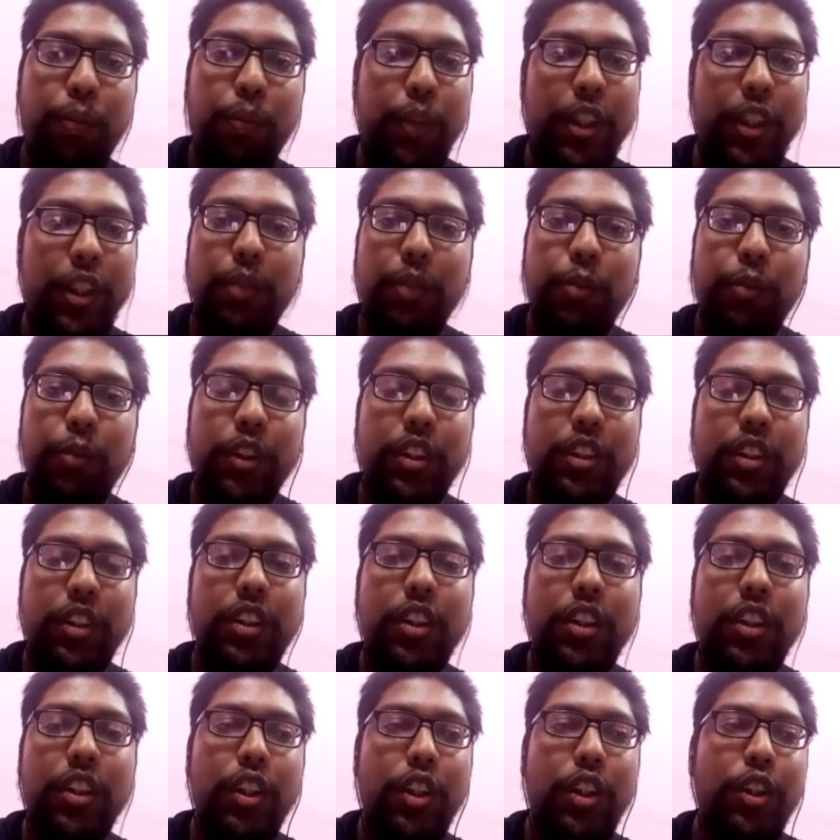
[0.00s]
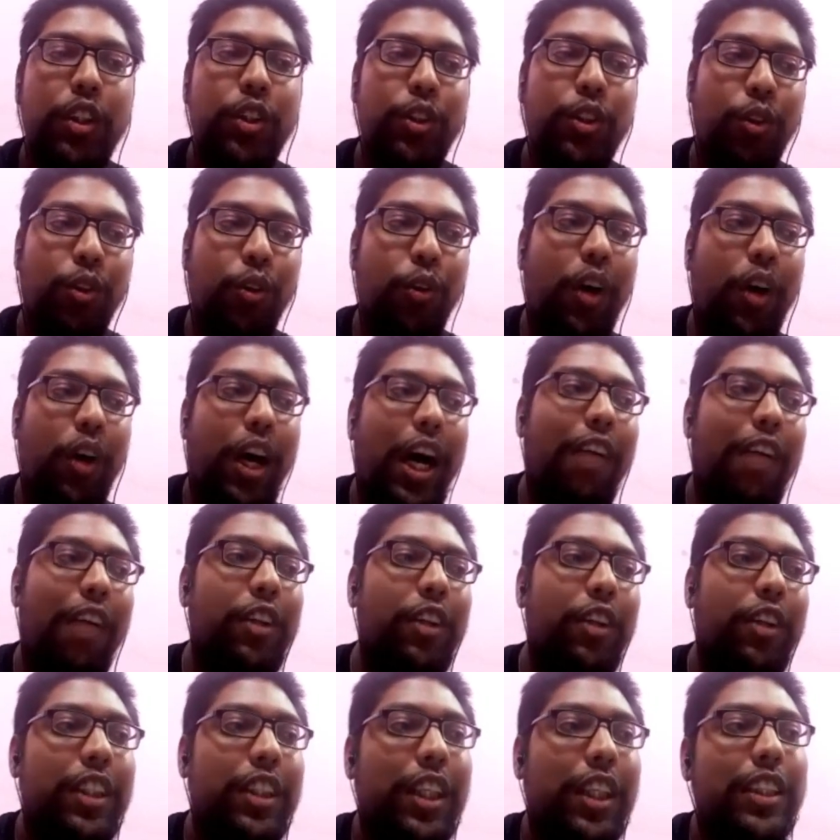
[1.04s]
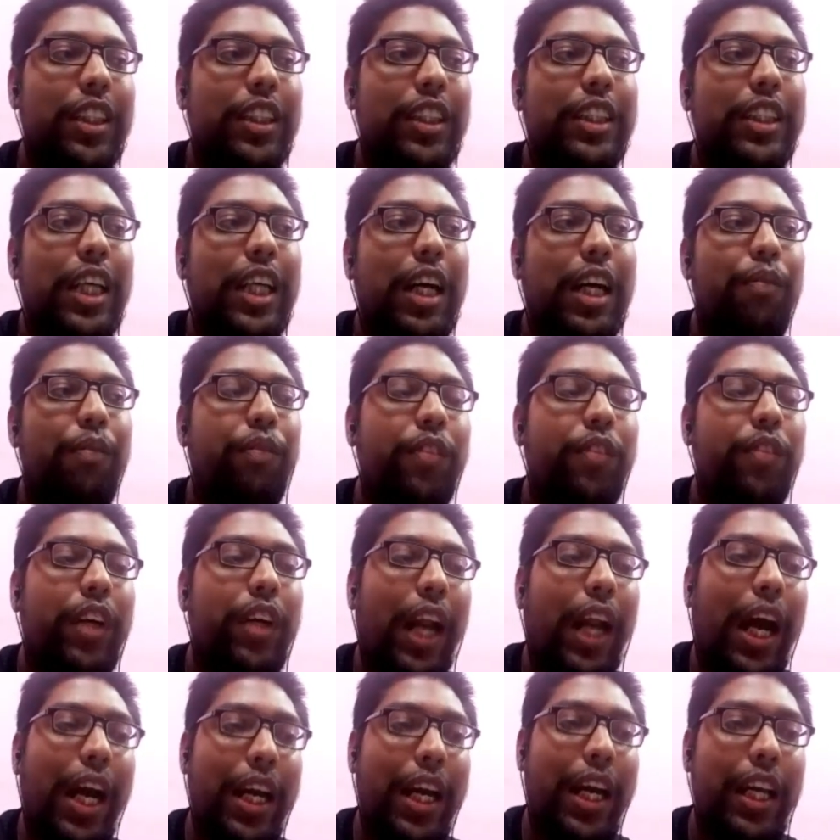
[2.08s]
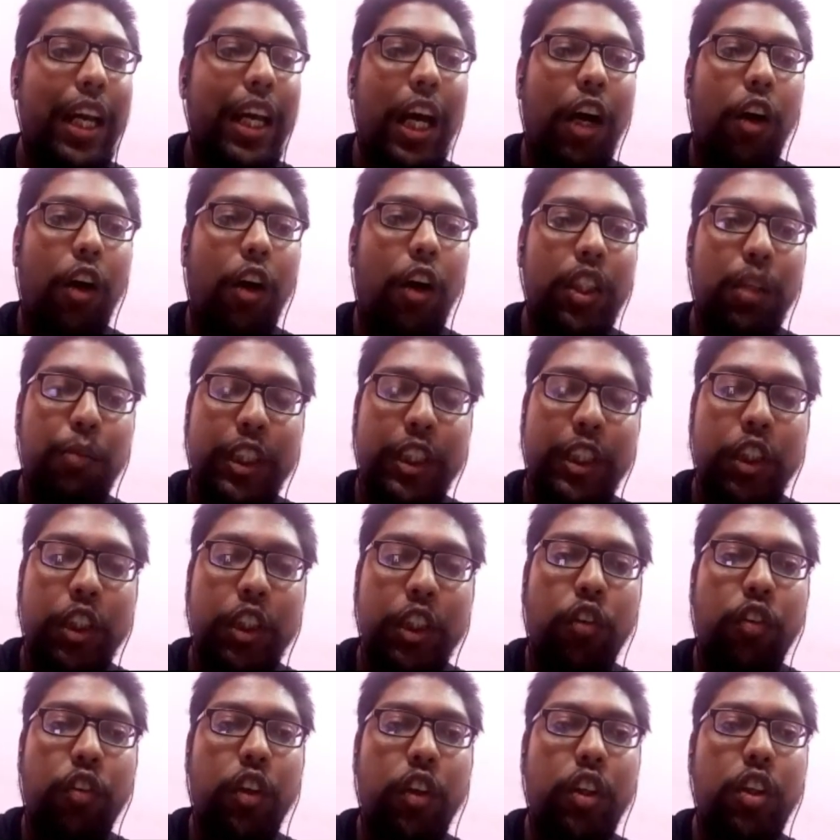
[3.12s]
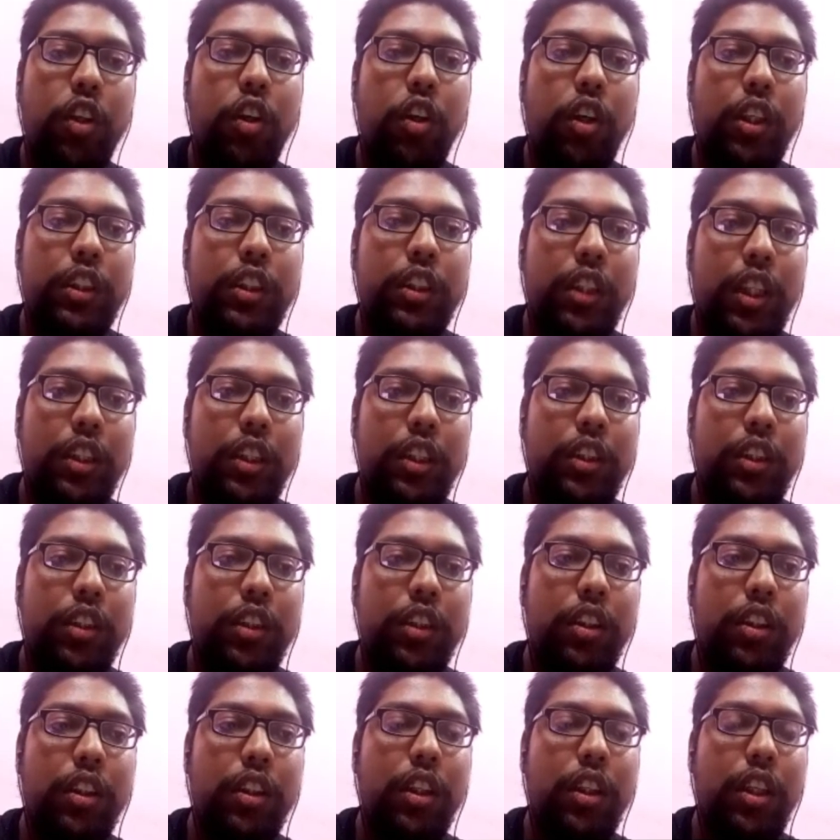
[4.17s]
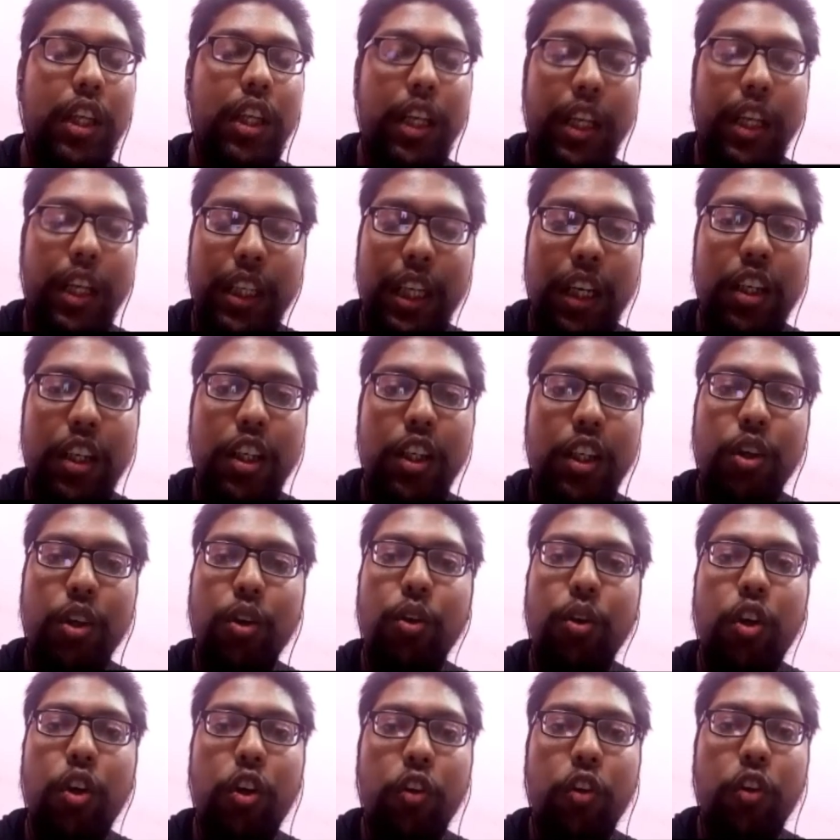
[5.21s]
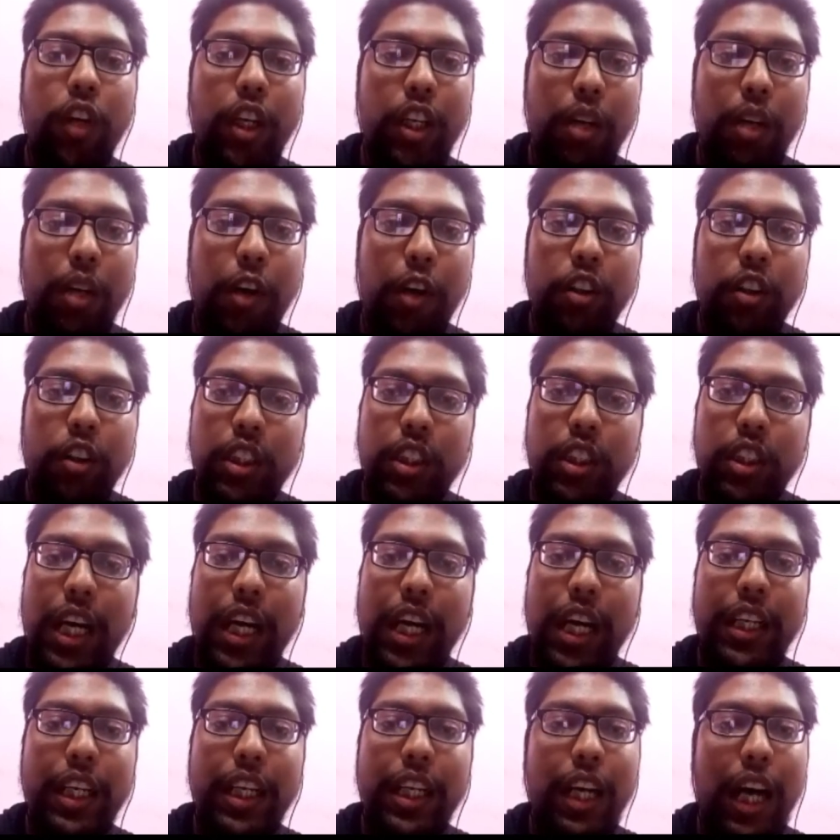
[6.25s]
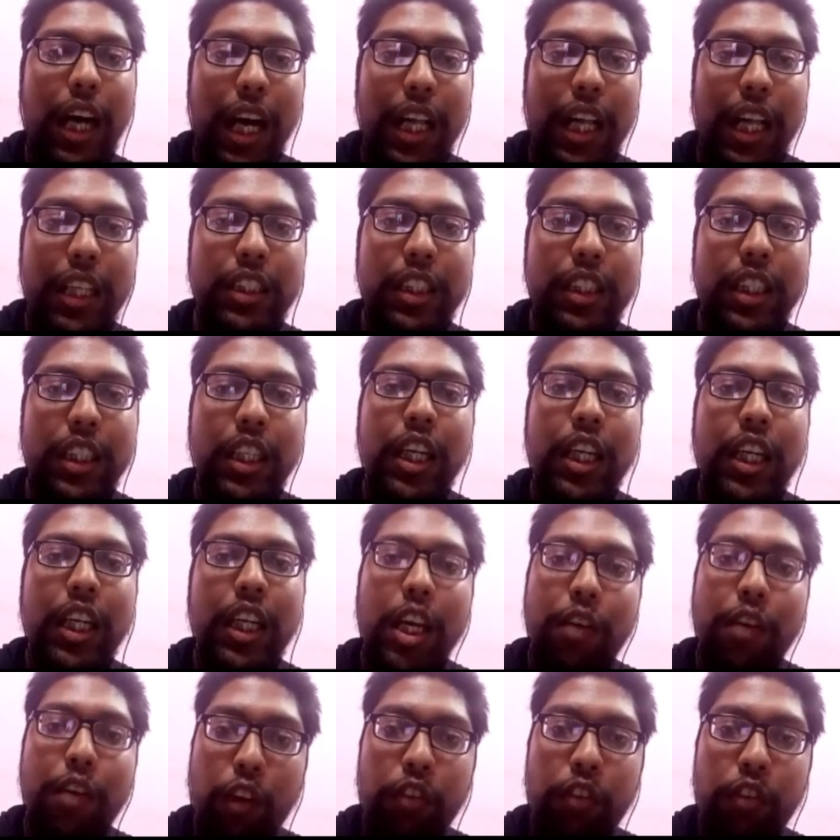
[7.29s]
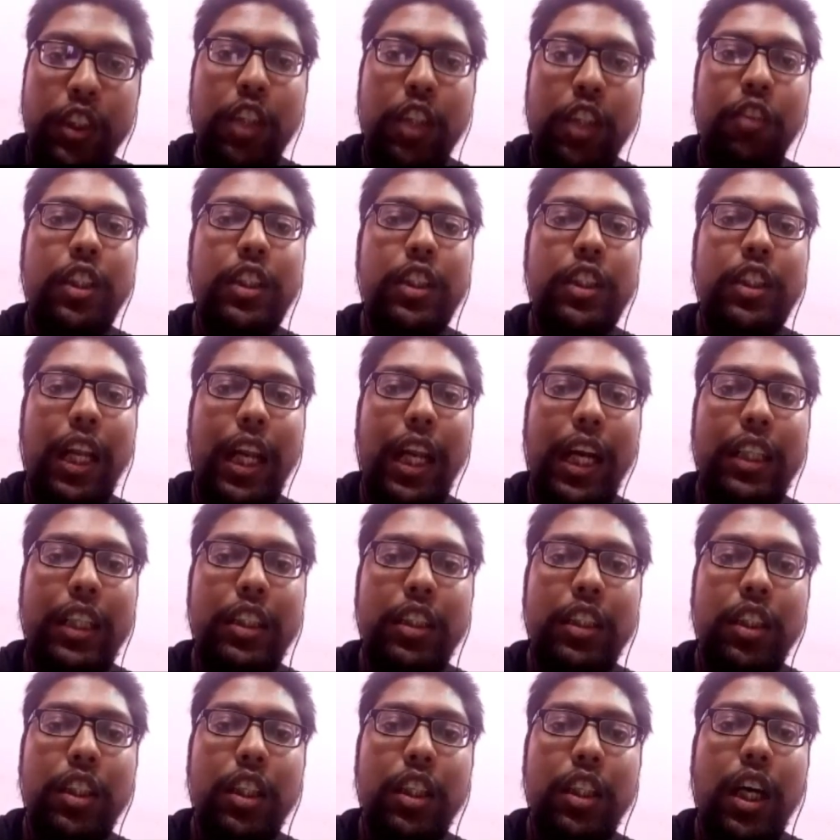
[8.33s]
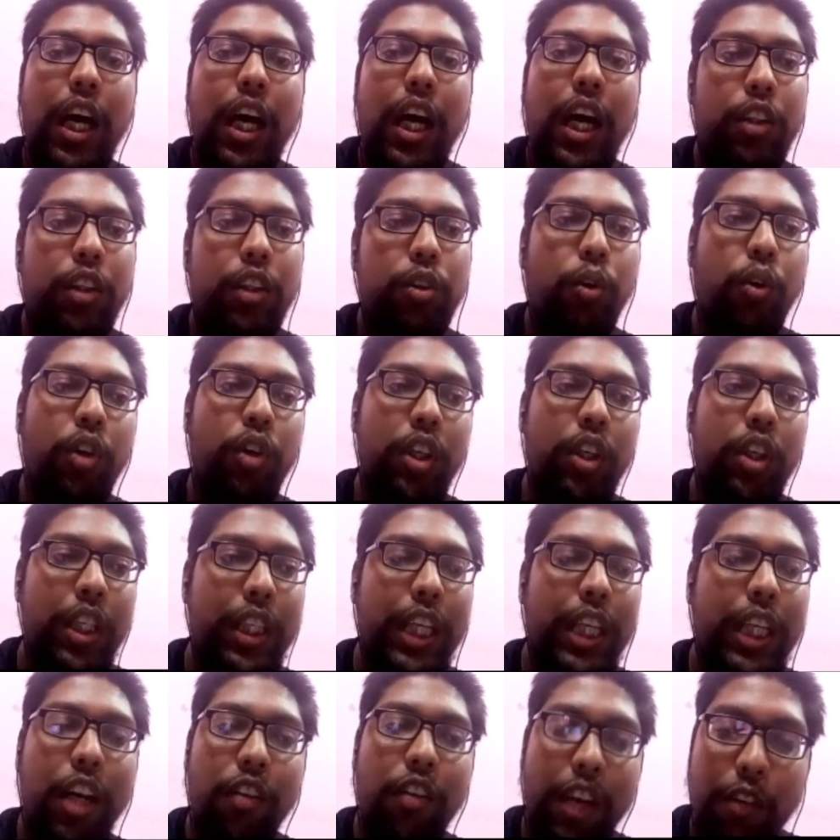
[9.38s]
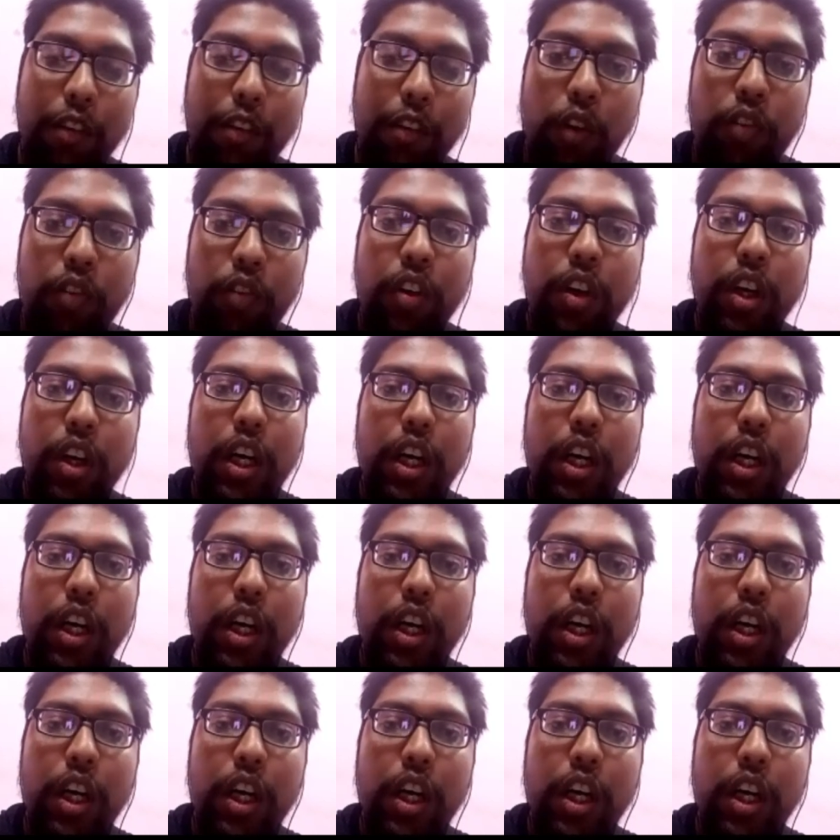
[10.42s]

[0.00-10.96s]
PhD position. So I will suggest them try on the basis of your research area. Do not worry about GRE and IELTS. If professor will select, and so he can waive off,